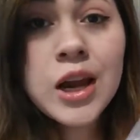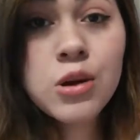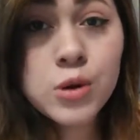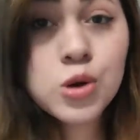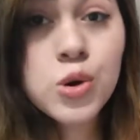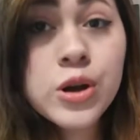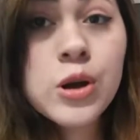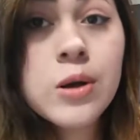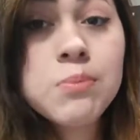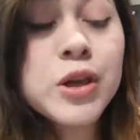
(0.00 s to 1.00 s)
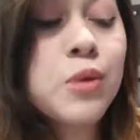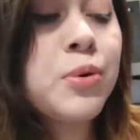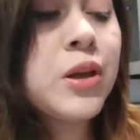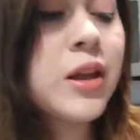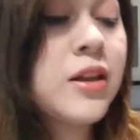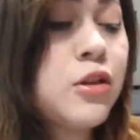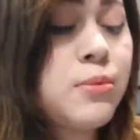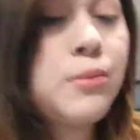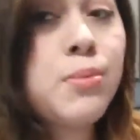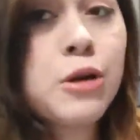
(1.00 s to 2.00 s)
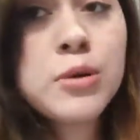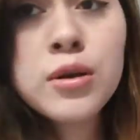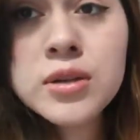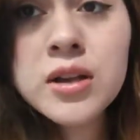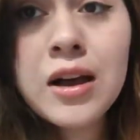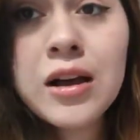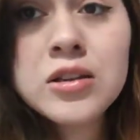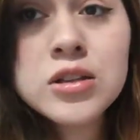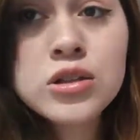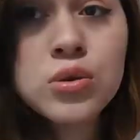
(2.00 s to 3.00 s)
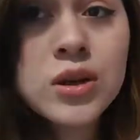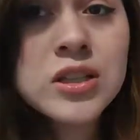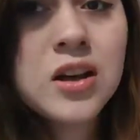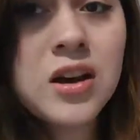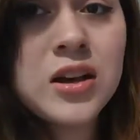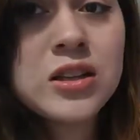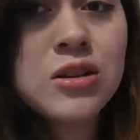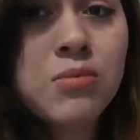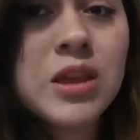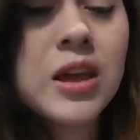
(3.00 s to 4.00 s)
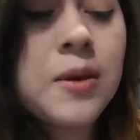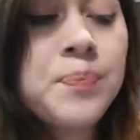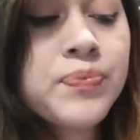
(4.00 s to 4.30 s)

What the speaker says: grill, but you put like a little bit of barbecue sauce, soy sauce, something